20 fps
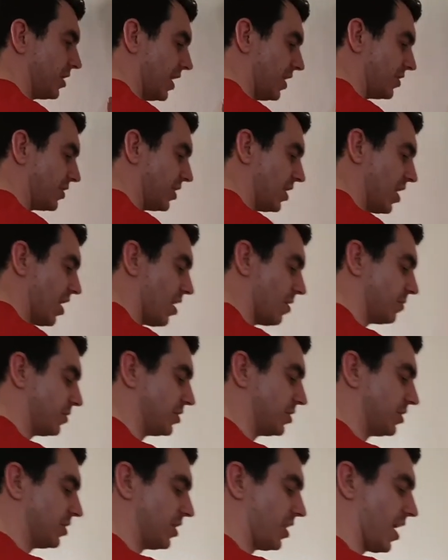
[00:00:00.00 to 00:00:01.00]
tense the
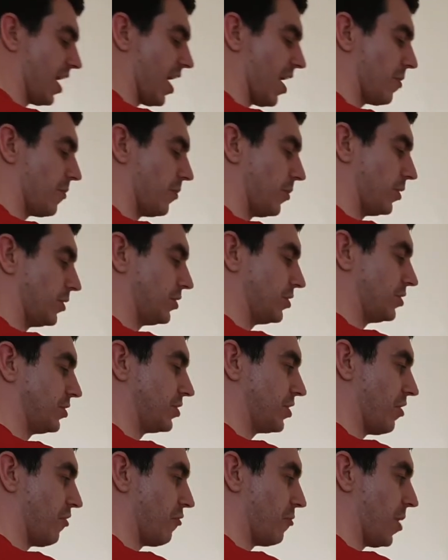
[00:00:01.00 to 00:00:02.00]
arms, and push
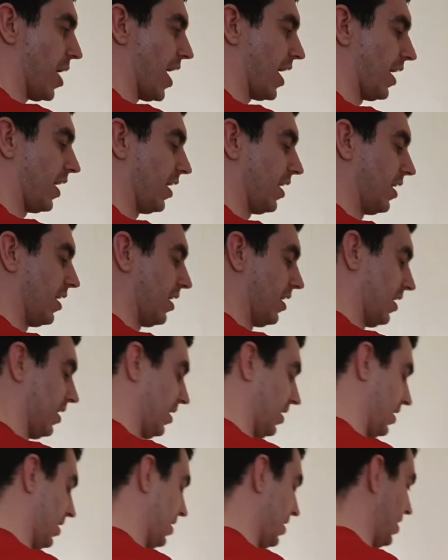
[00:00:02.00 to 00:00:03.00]
yourself back.
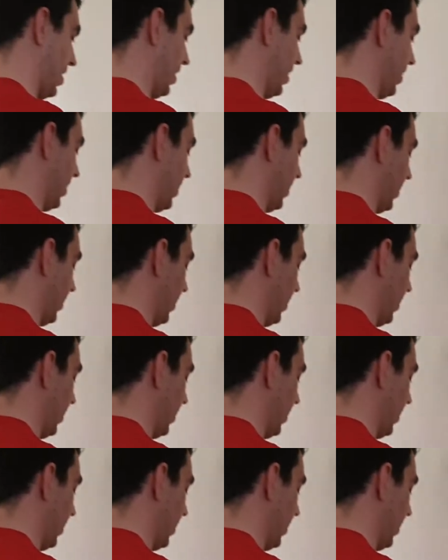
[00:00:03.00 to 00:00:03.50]
Here